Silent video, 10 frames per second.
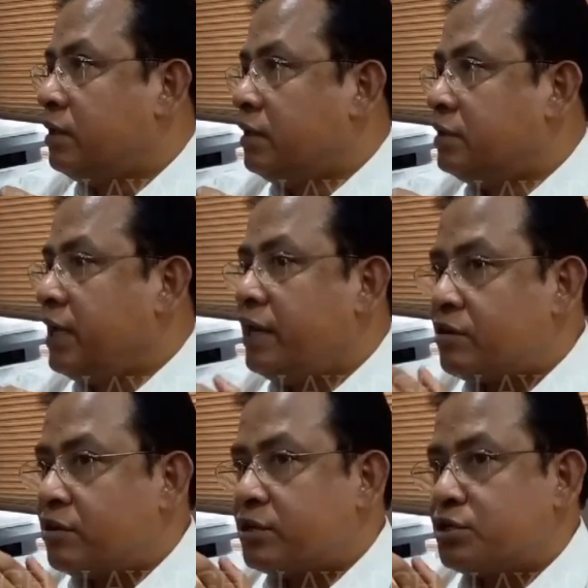the
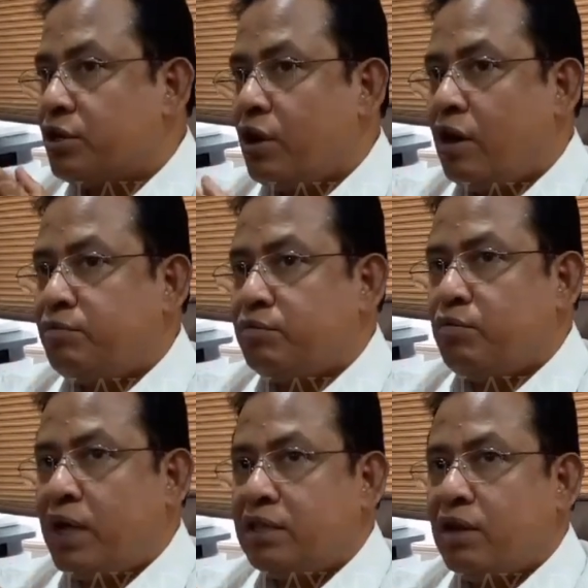introduction of
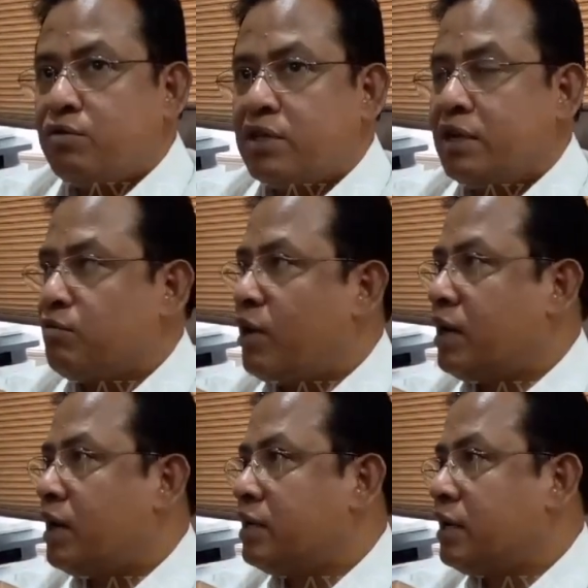
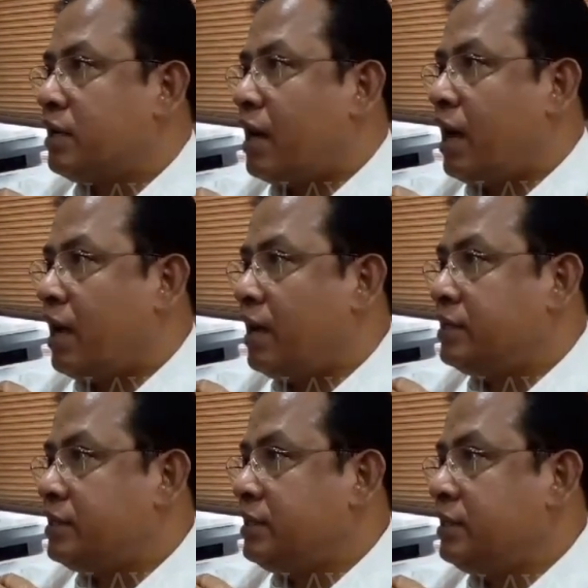1,100
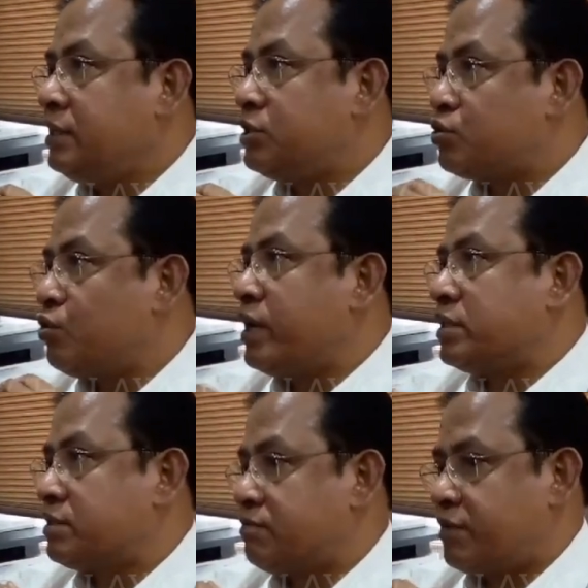IIT
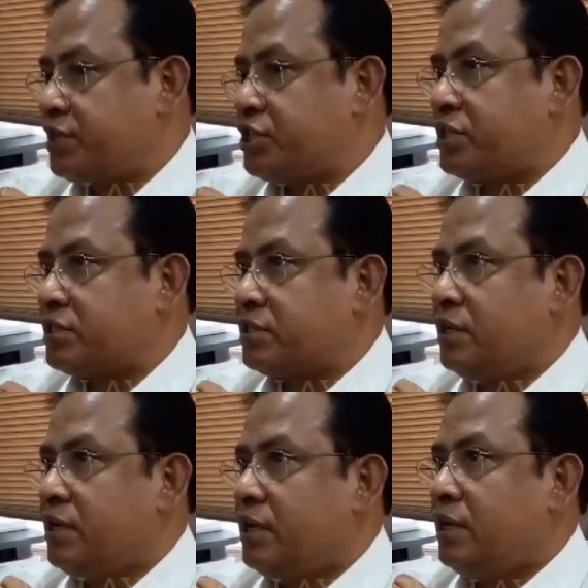students, freshers,
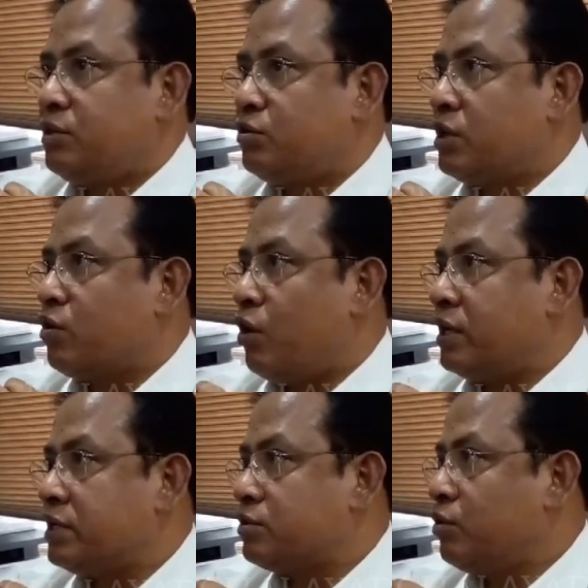into the
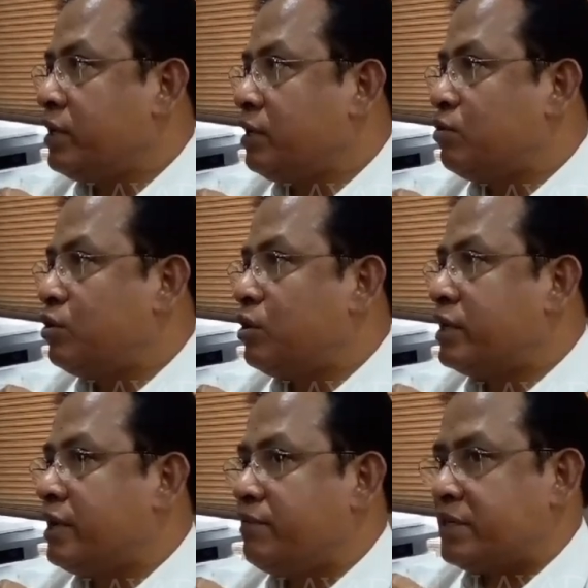college. So he could not
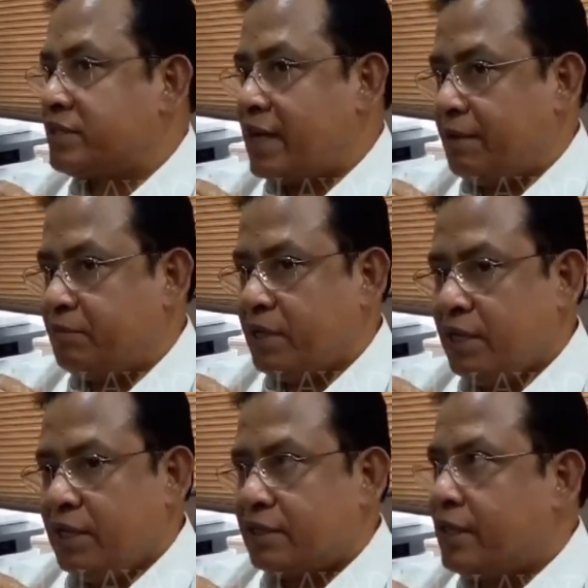give us time.
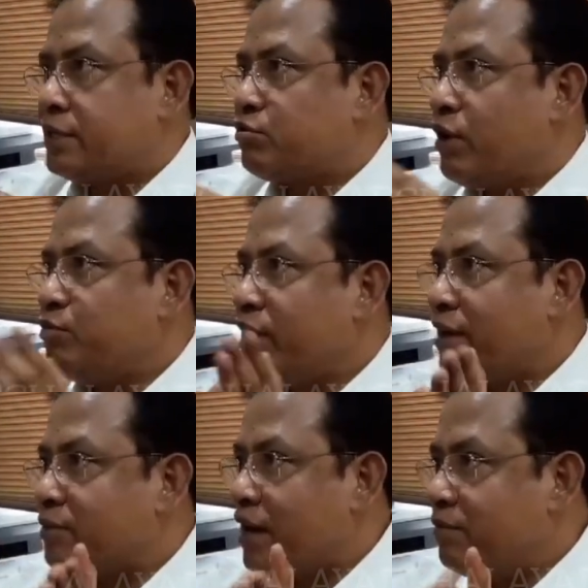That's why we
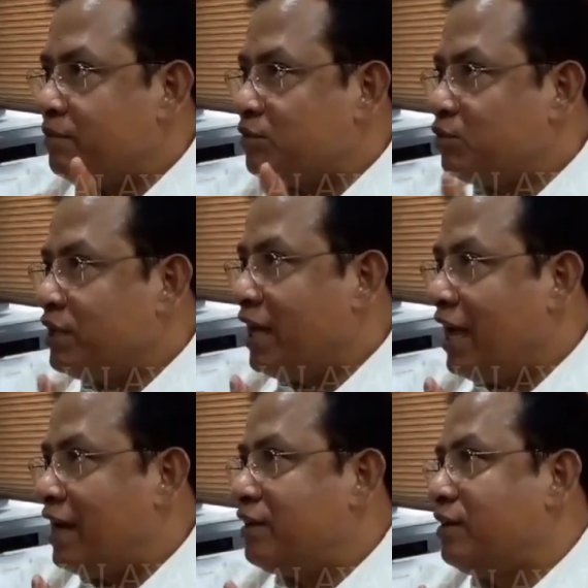have come to the
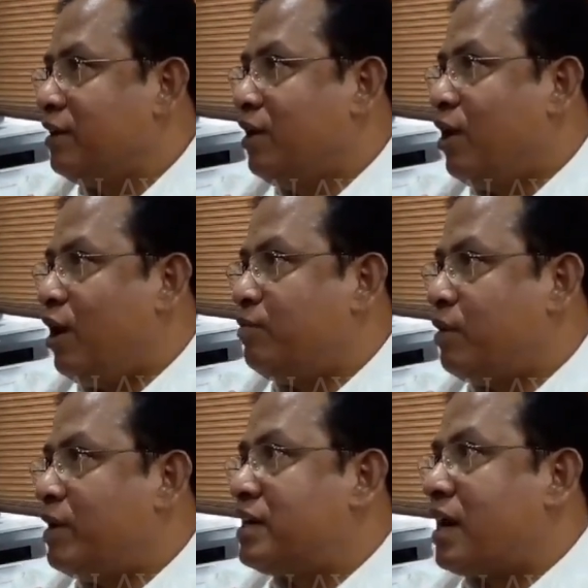end of
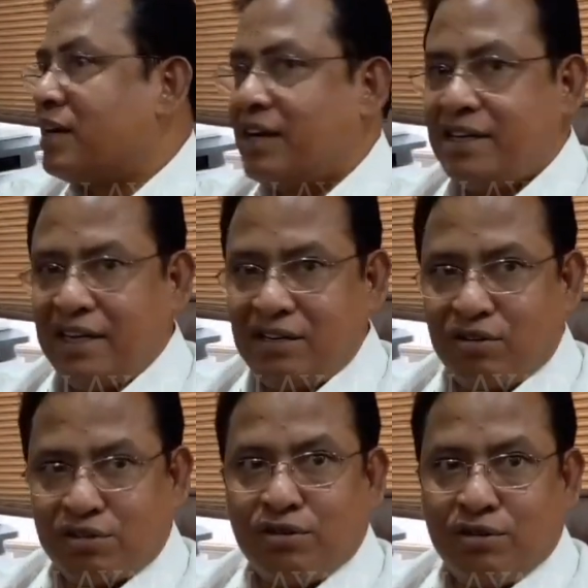our target date
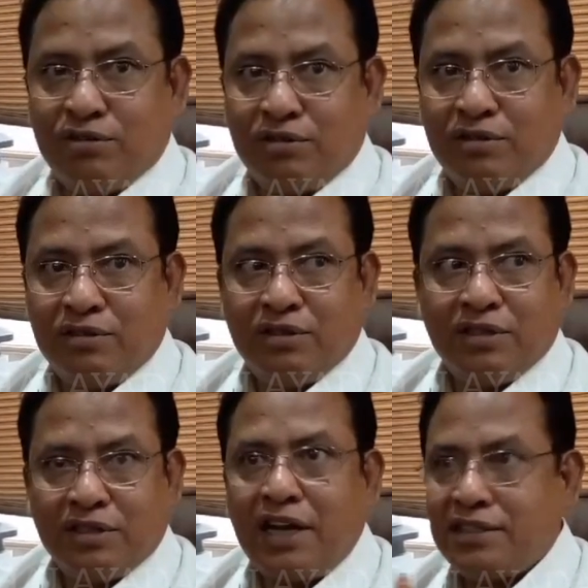also.
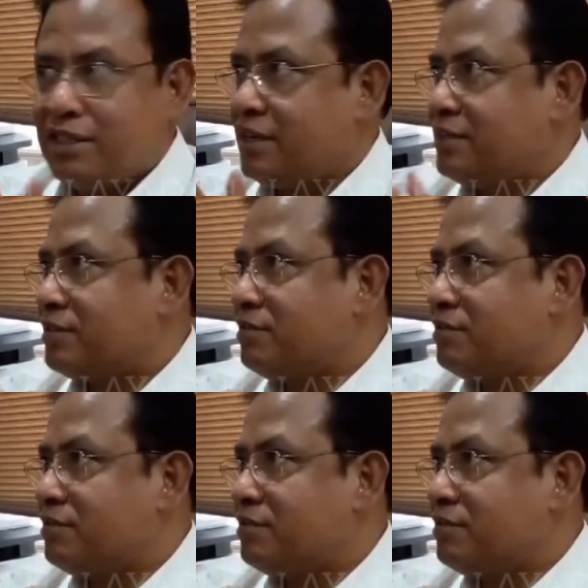That is the reason.